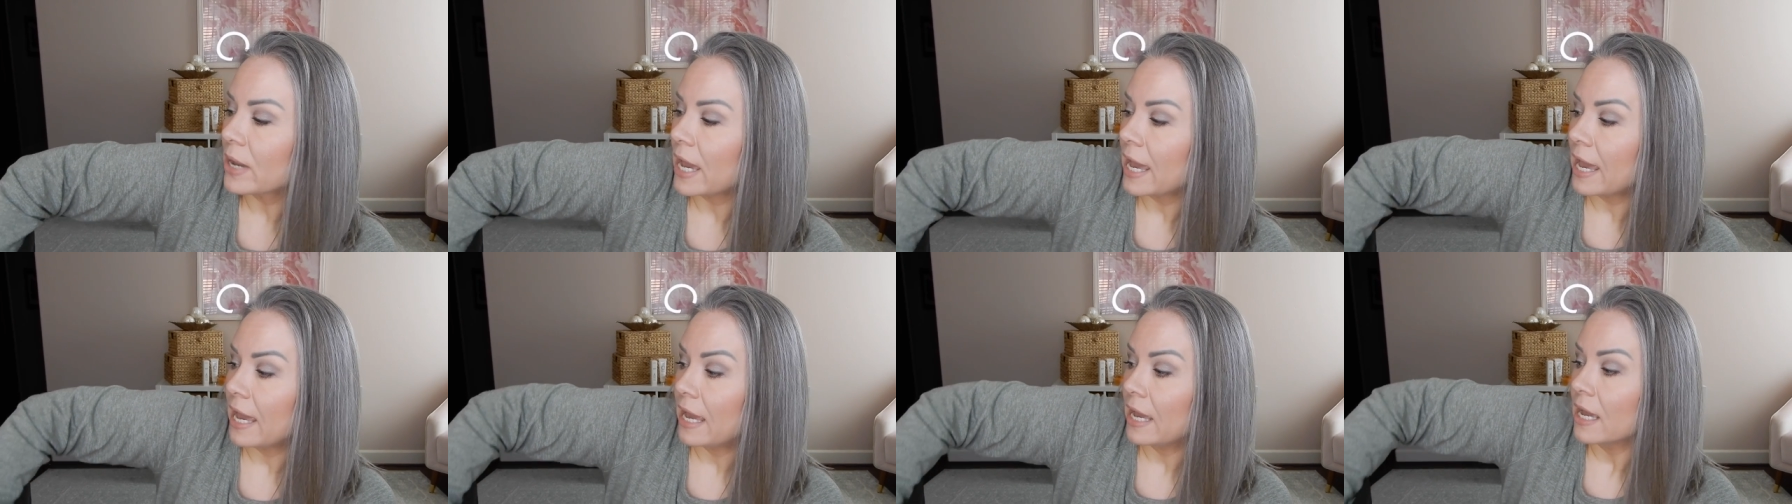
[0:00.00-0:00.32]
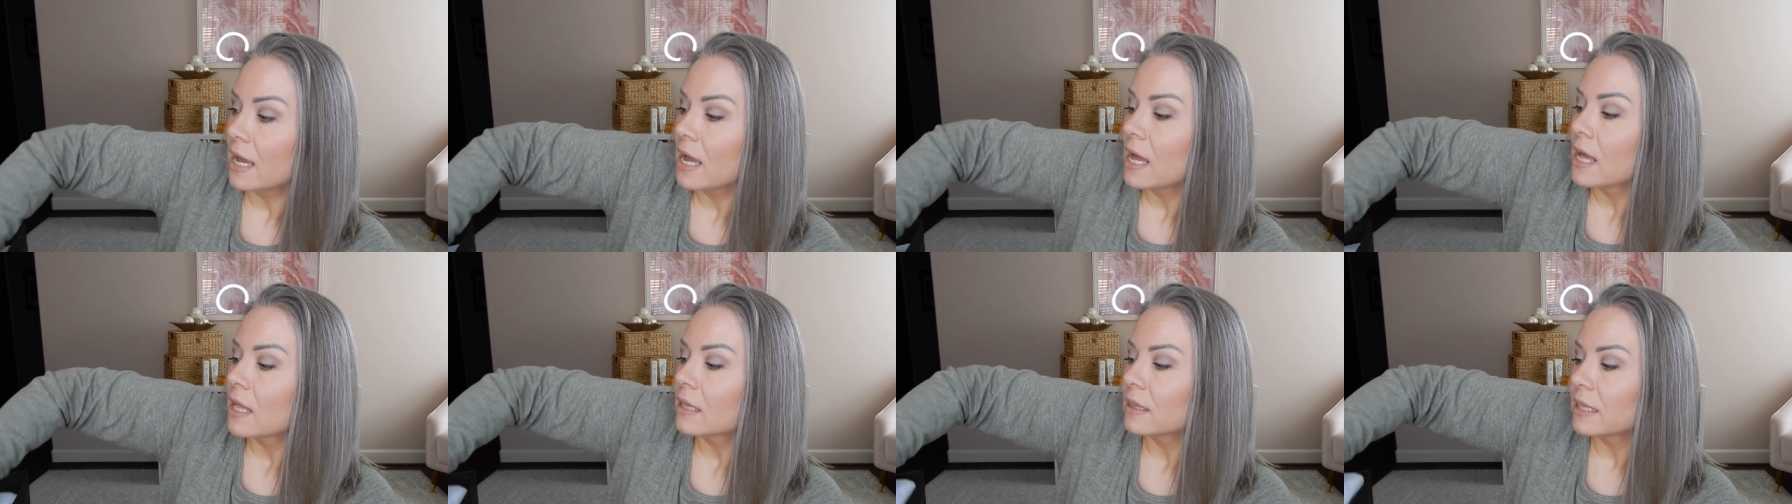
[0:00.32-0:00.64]
Okay,
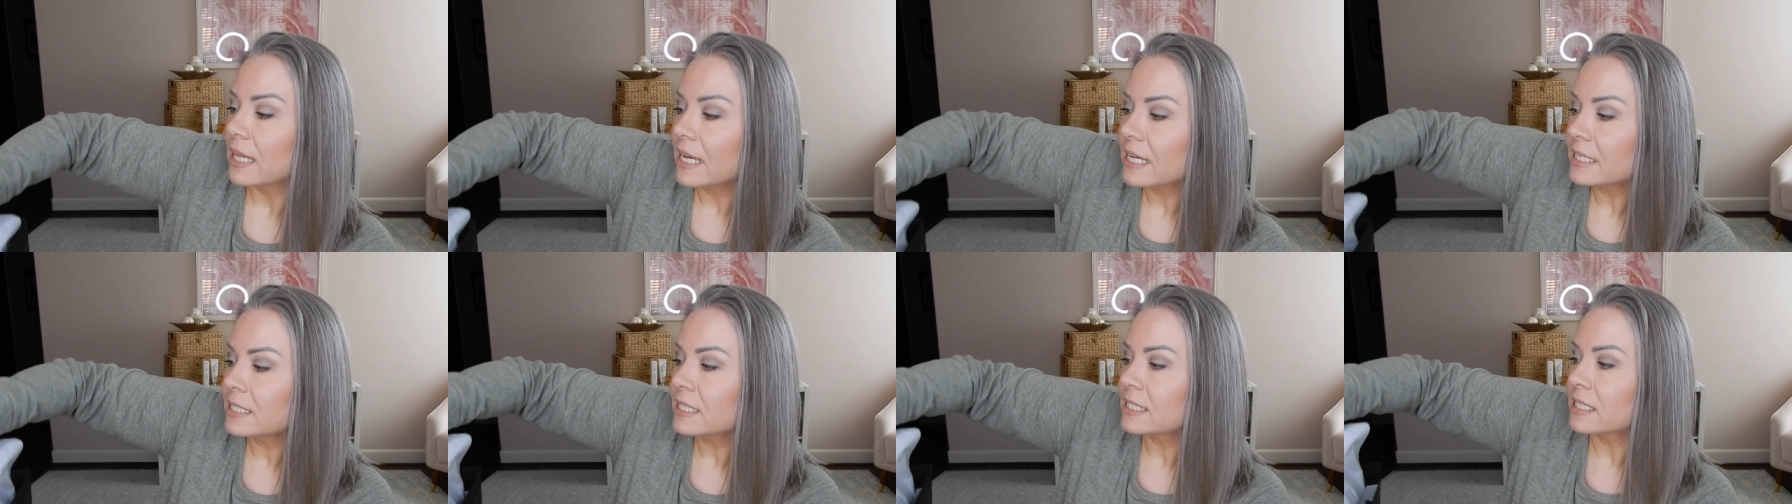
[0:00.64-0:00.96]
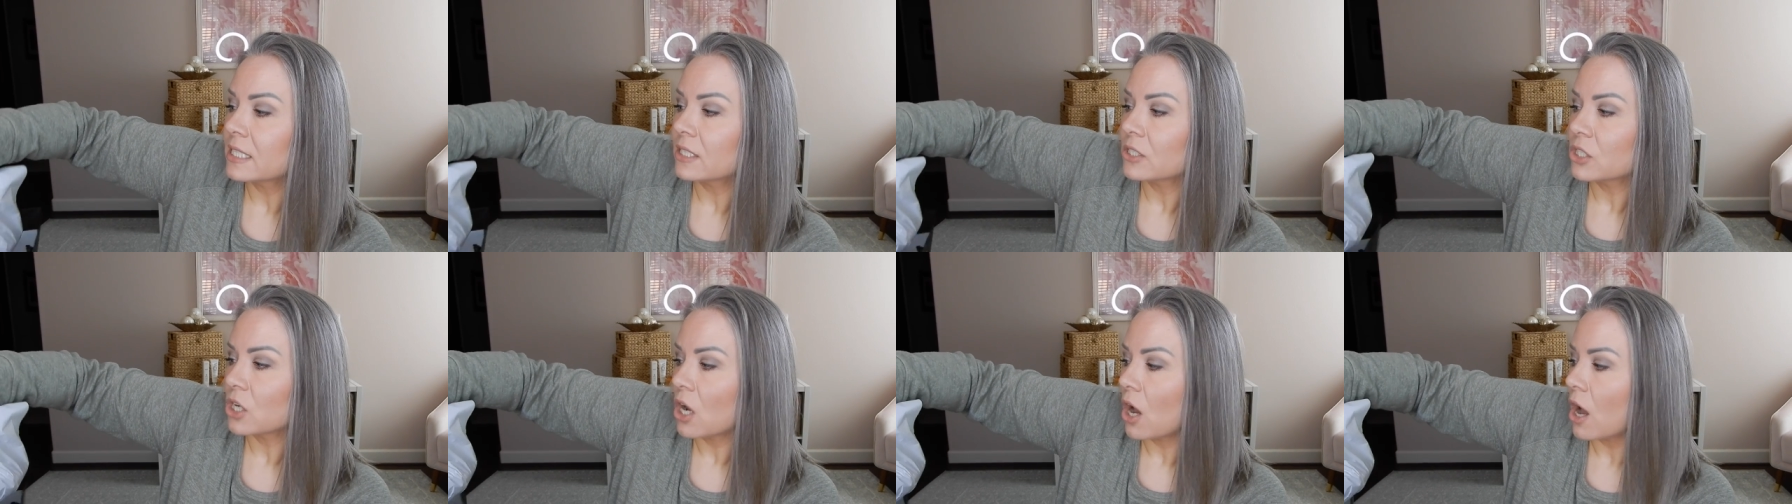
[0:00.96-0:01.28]

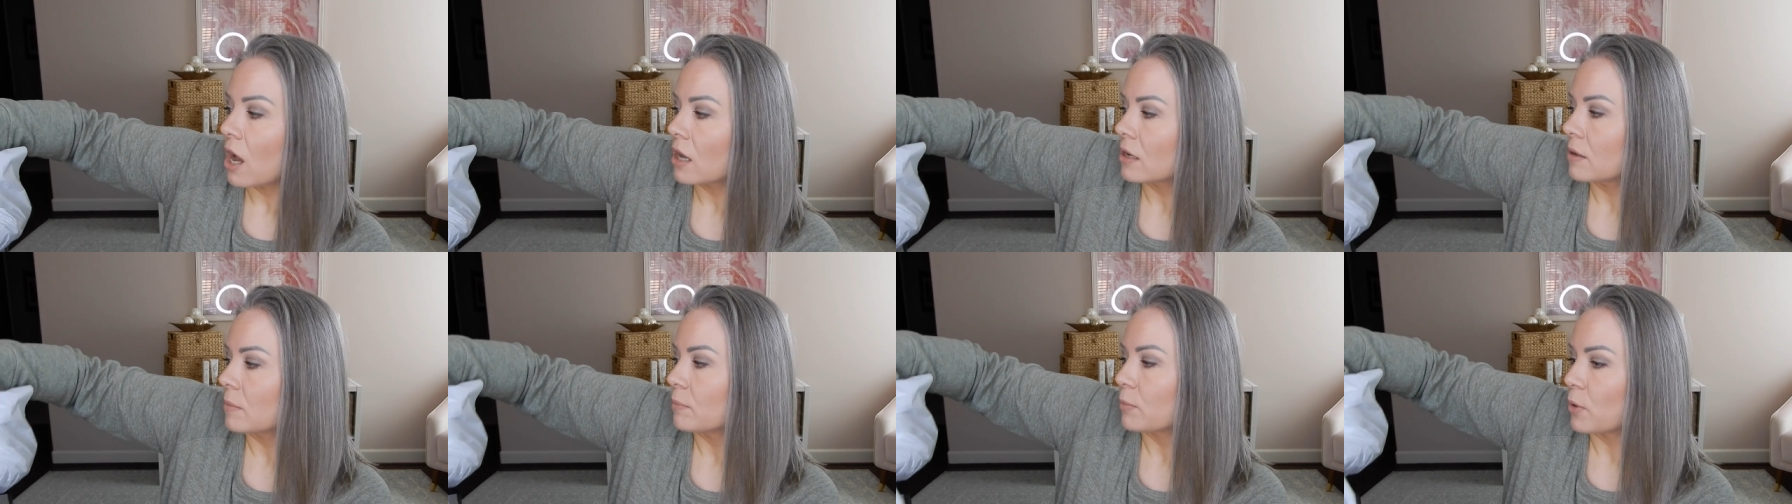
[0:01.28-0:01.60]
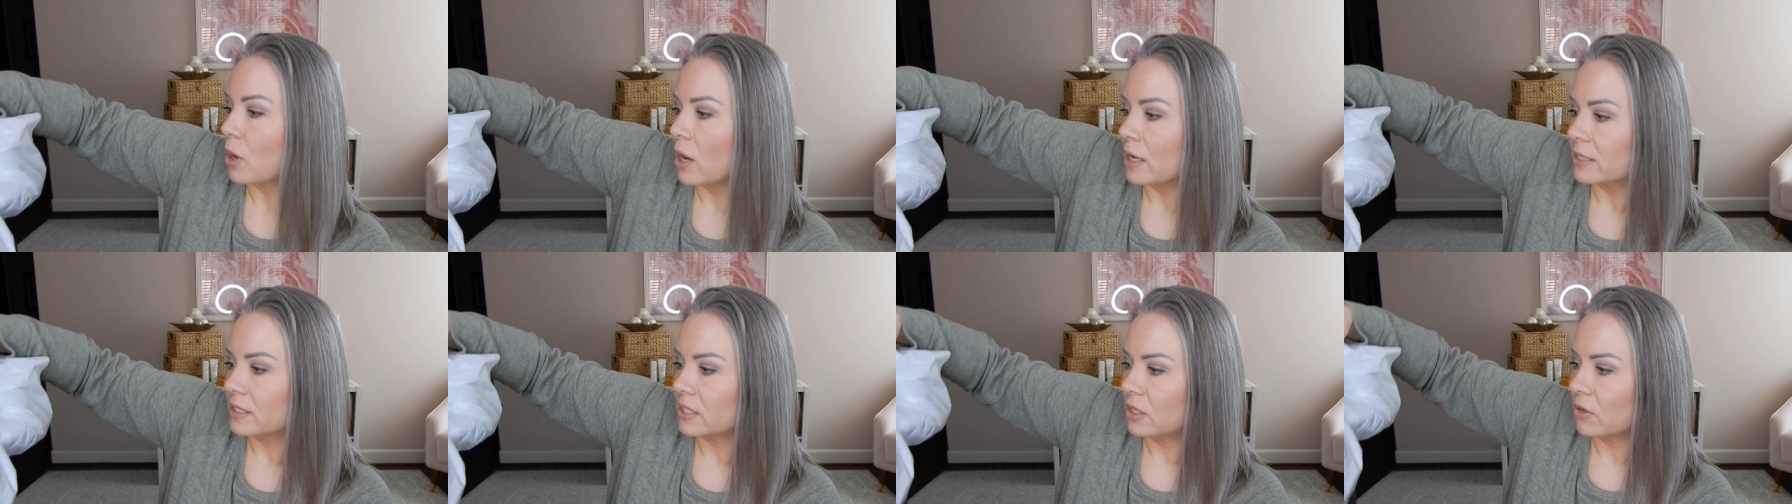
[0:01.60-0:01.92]
let's talk
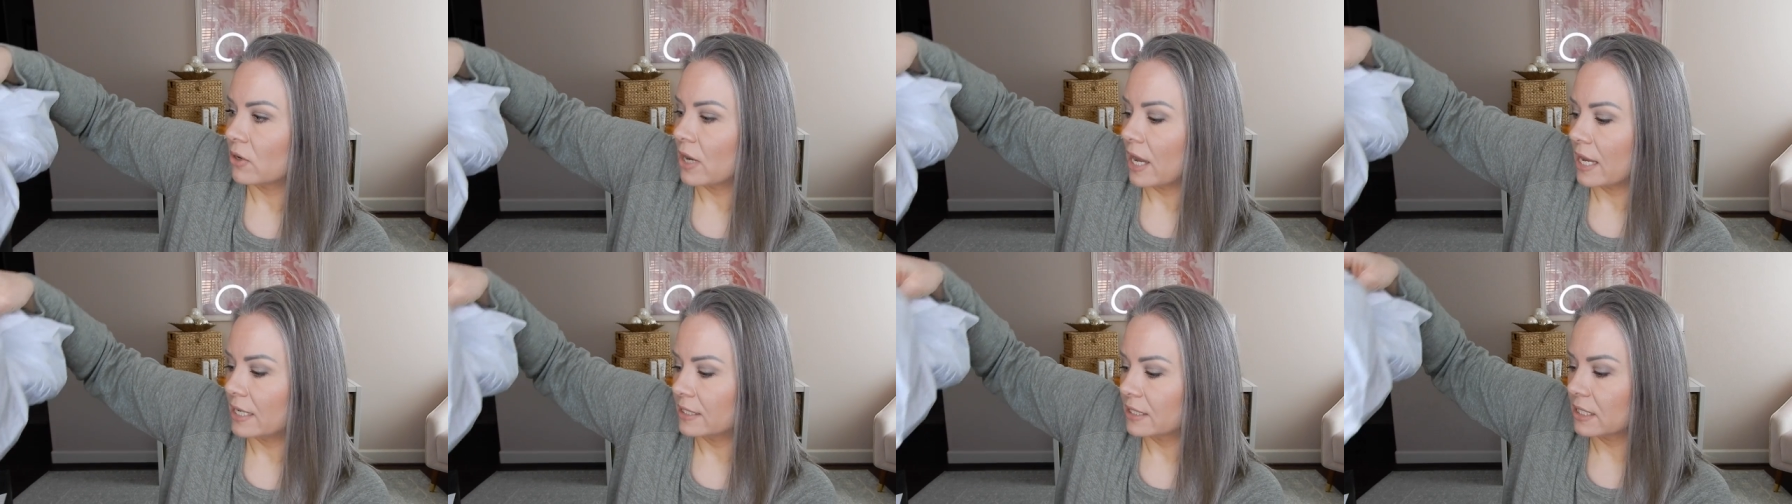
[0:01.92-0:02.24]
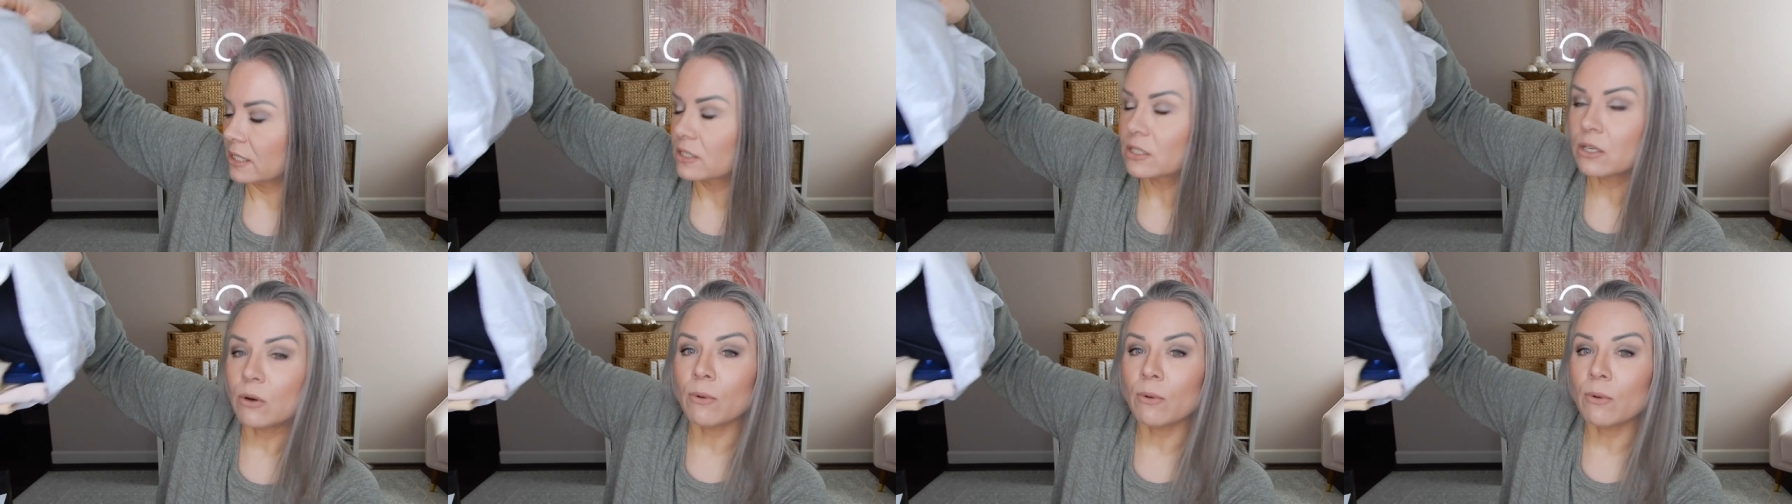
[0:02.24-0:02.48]
bras, you guys.